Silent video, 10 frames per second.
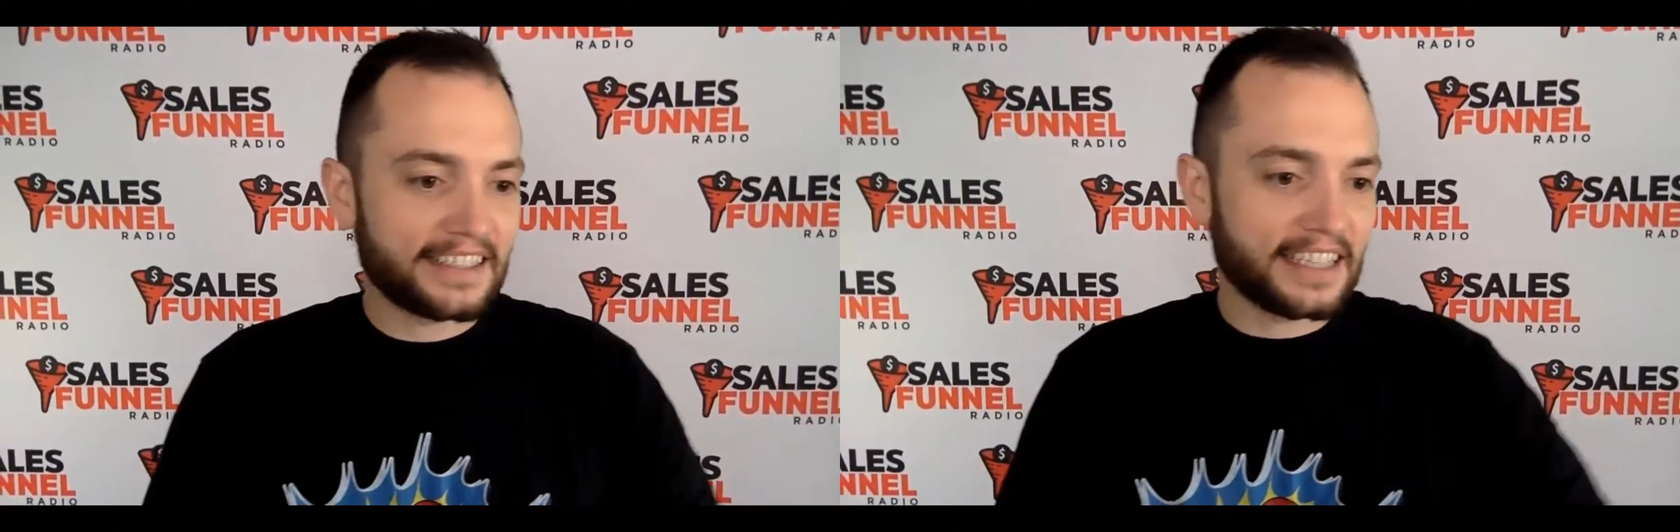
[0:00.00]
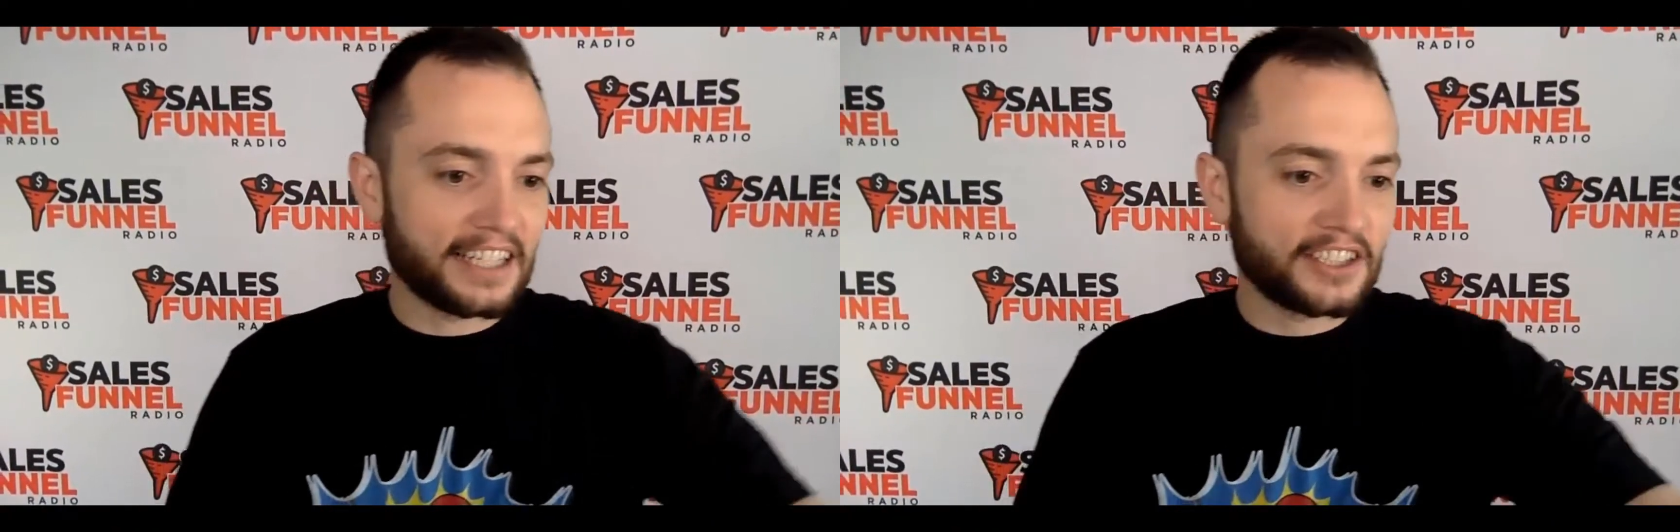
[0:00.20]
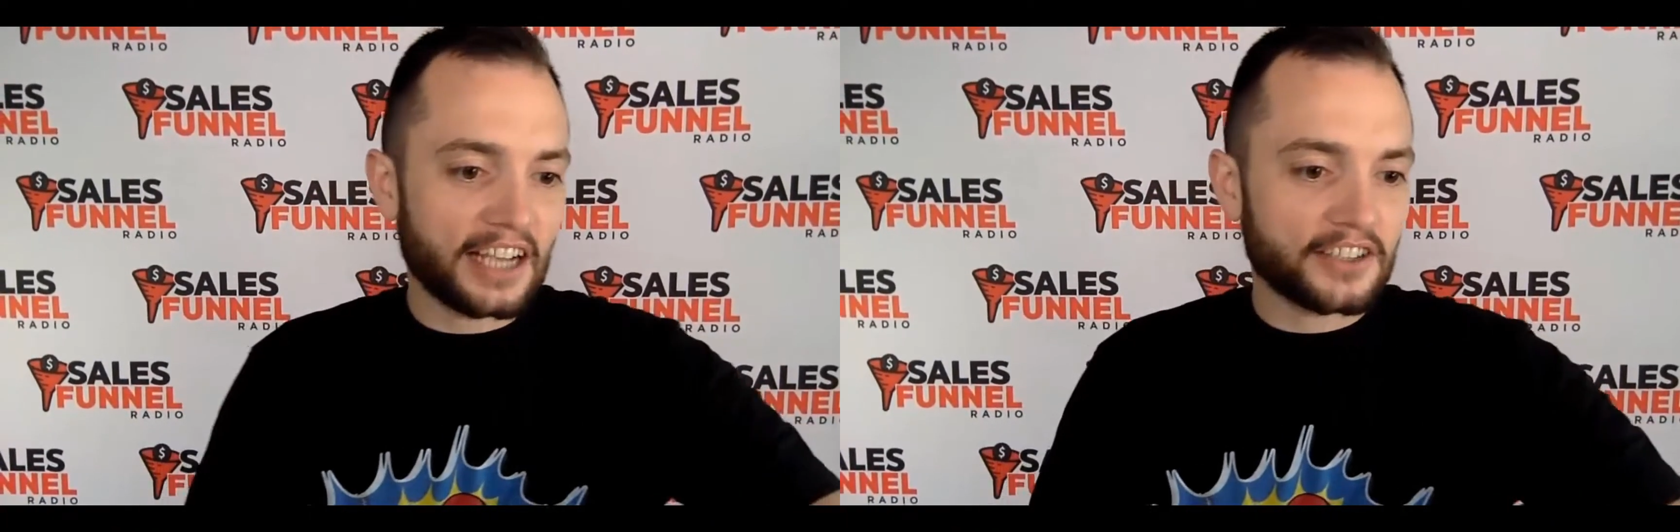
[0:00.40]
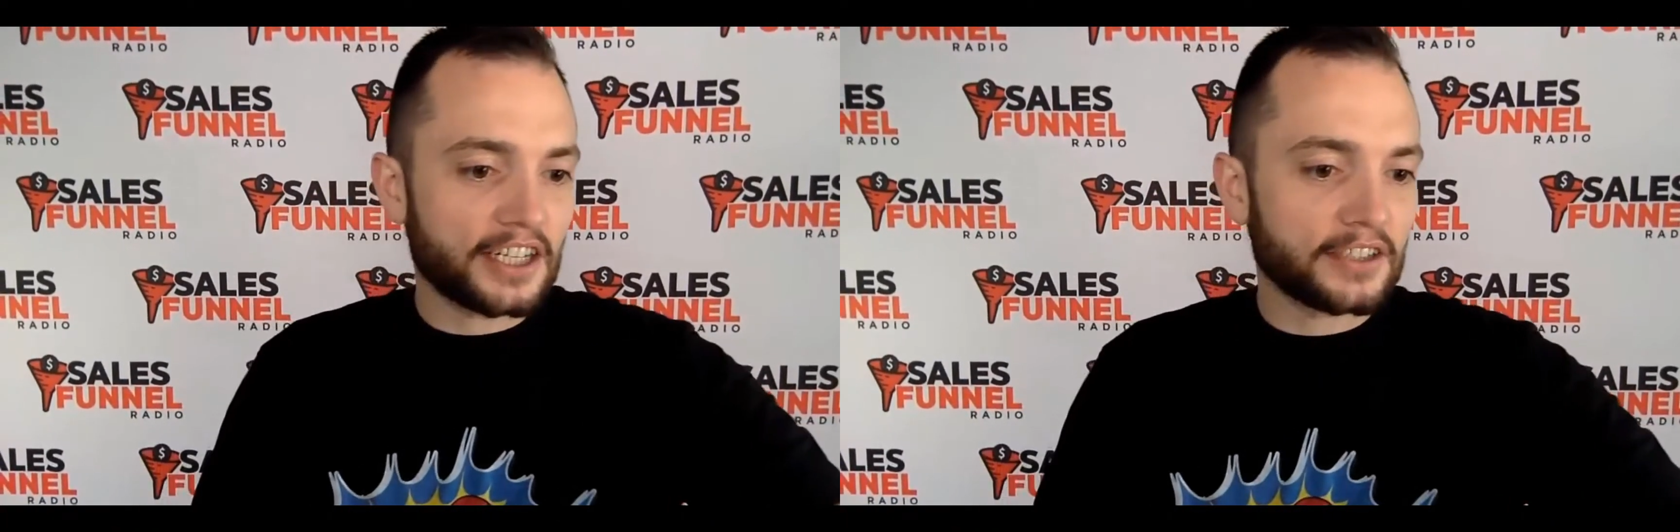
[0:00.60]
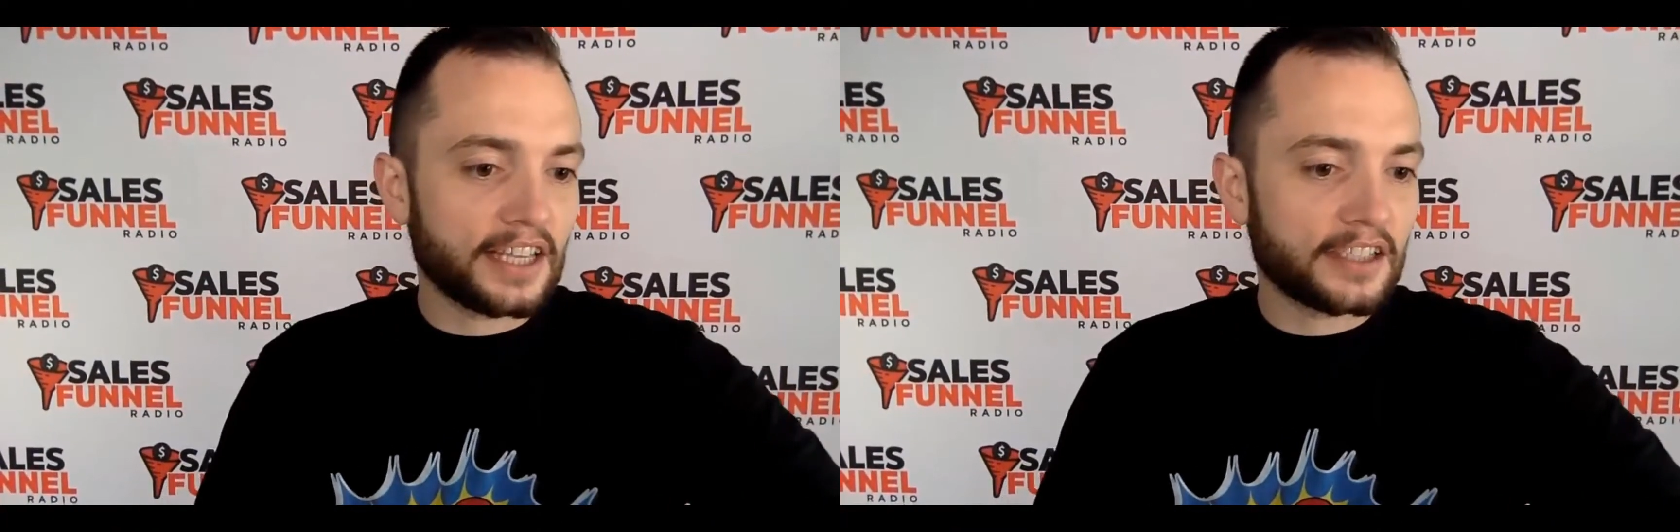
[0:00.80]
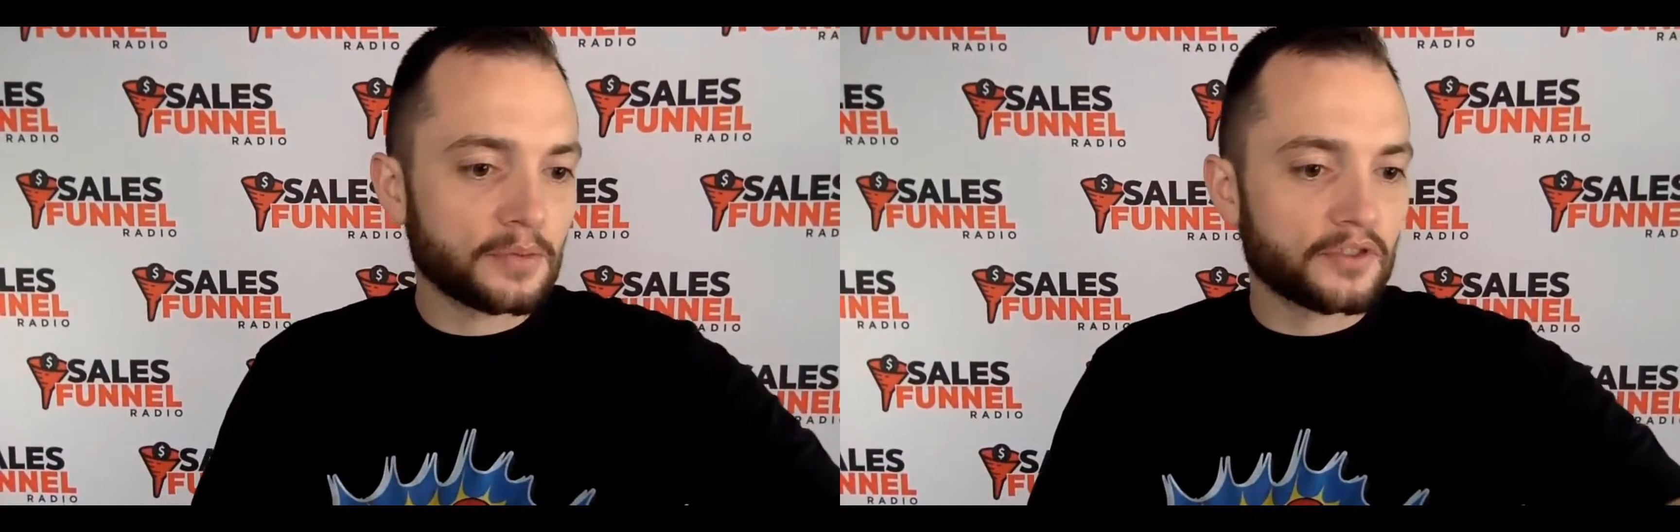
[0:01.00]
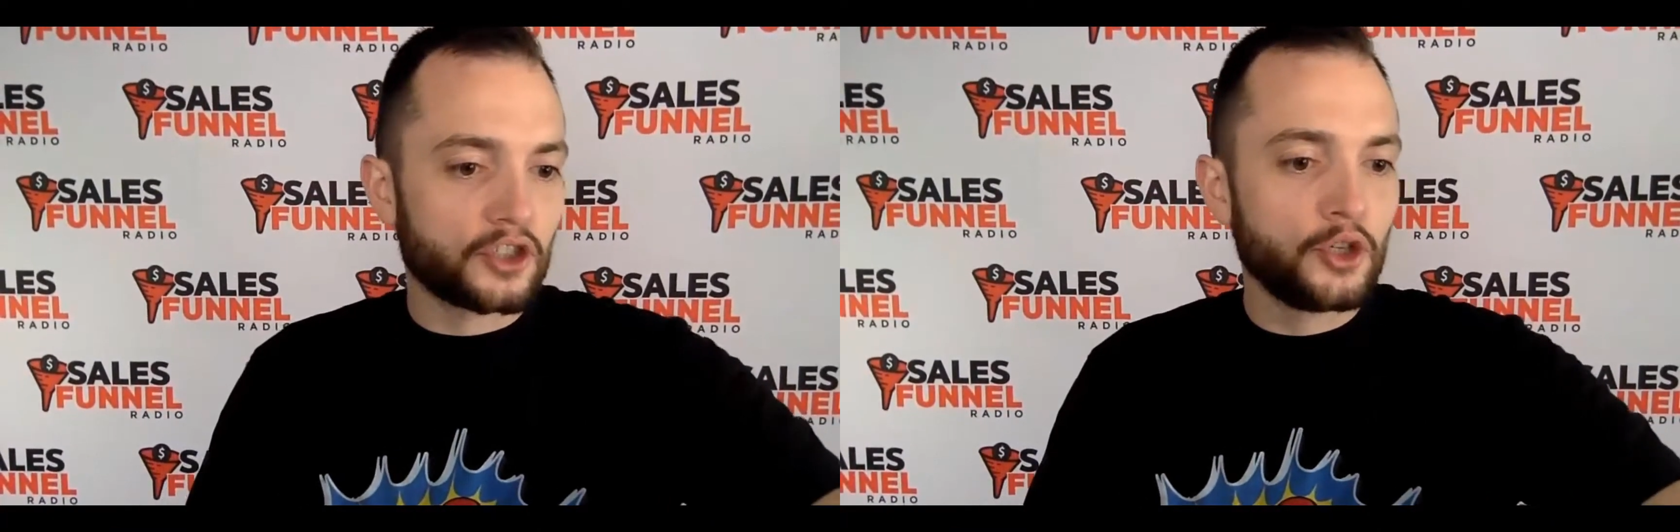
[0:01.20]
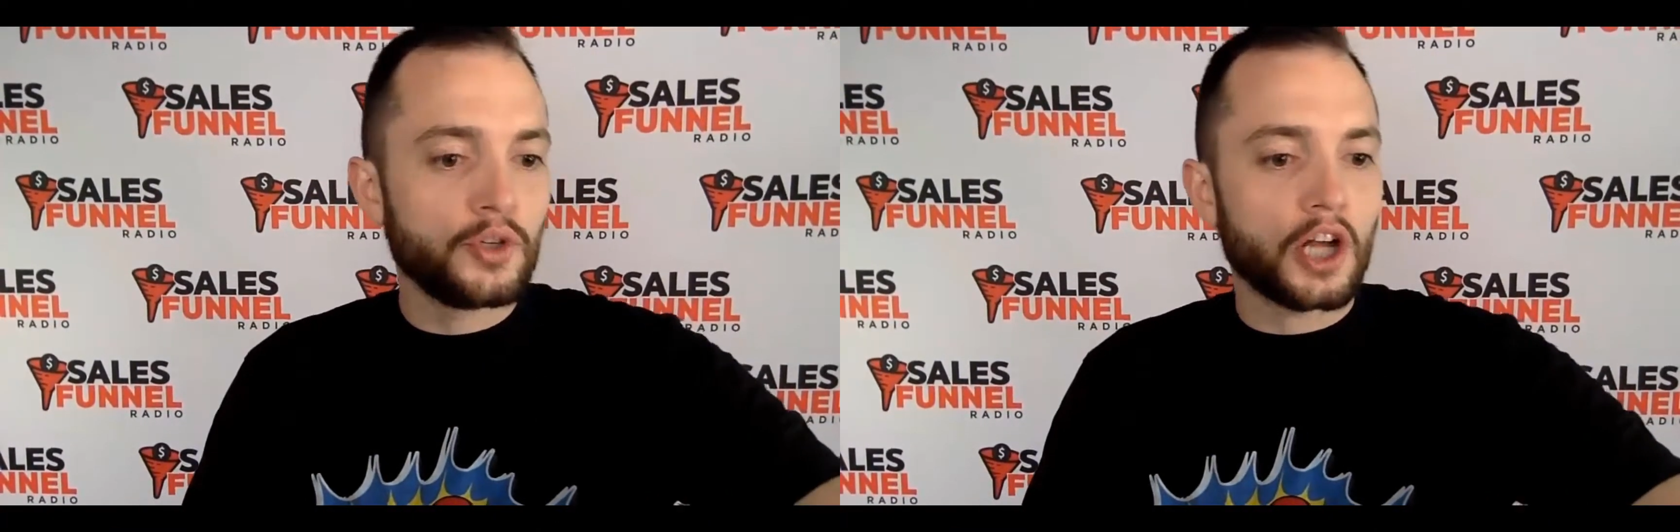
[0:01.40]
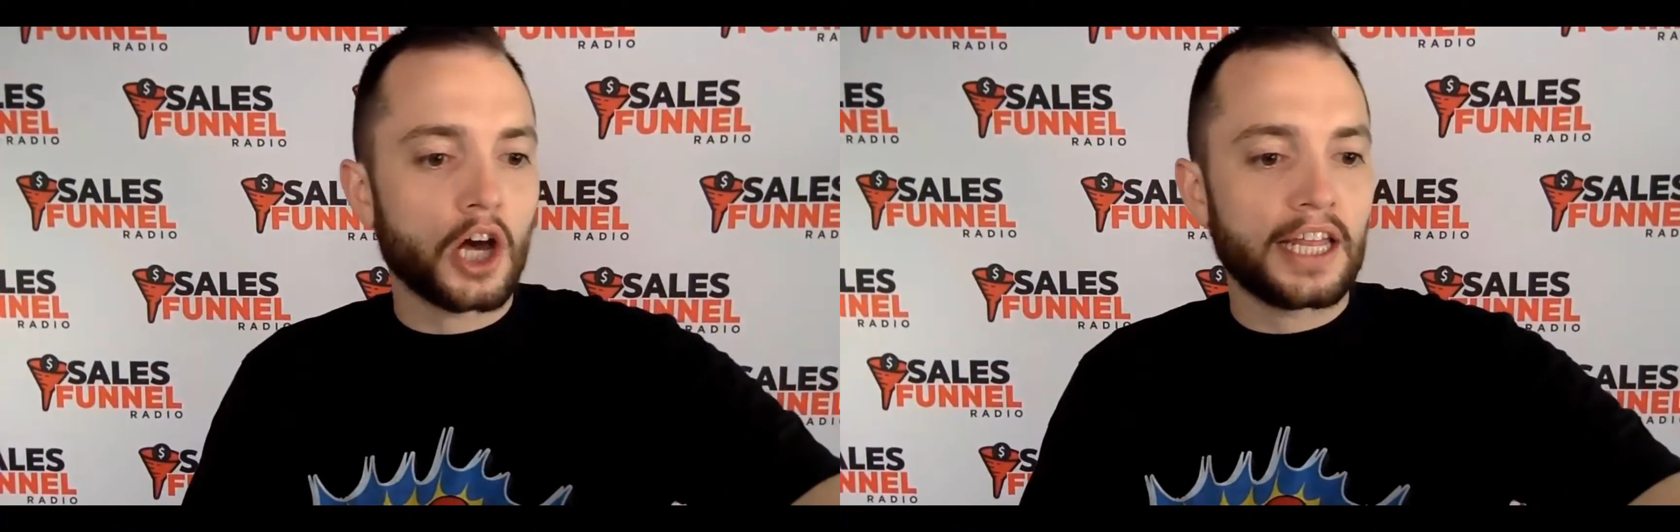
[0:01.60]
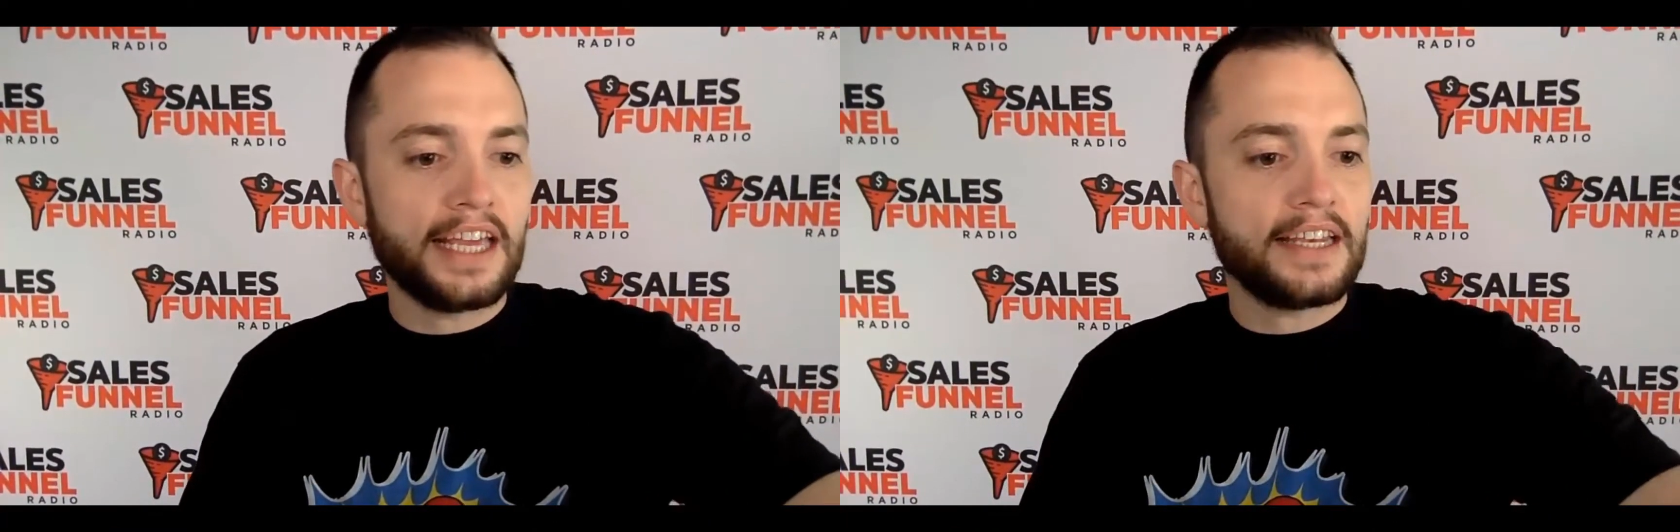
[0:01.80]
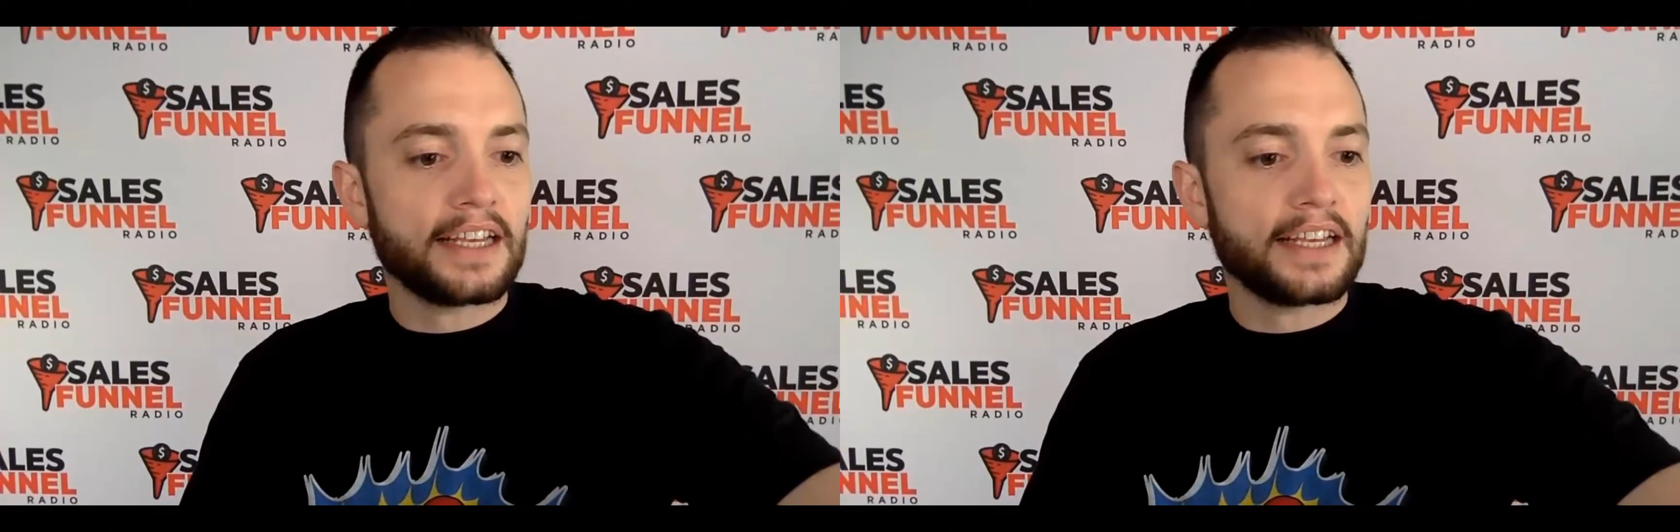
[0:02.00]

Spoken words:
Glad you guys are here. Thanks so much for tuning on in.